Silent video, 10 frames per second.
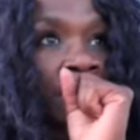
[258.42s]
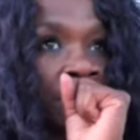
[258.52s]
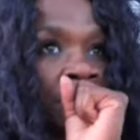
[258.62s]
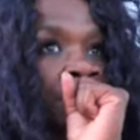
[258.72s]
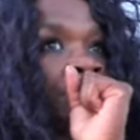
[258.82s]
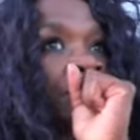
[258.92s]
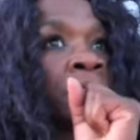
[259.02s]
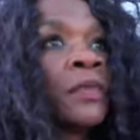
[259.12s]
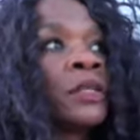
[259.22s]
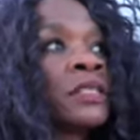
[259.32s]

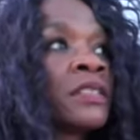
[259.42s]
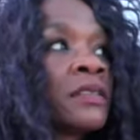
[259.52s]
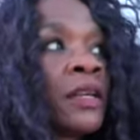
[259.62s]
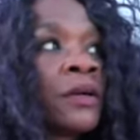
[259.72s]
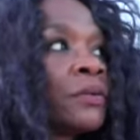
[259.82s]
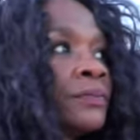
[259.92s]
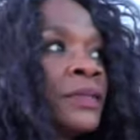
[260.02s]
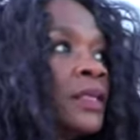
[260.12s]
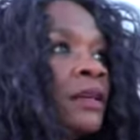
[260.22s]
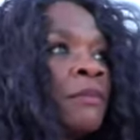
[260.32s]
and, you know,
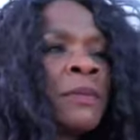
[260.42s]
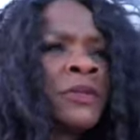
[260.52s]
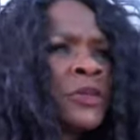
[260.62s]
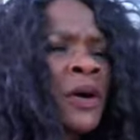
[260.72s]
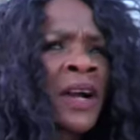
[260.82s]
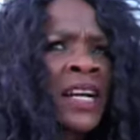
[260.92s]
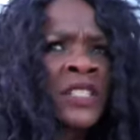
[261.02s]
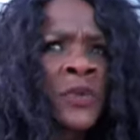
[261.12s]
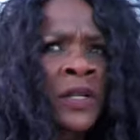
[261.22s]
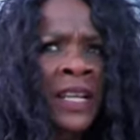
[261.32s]
people do all
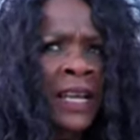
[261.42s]
kinds of word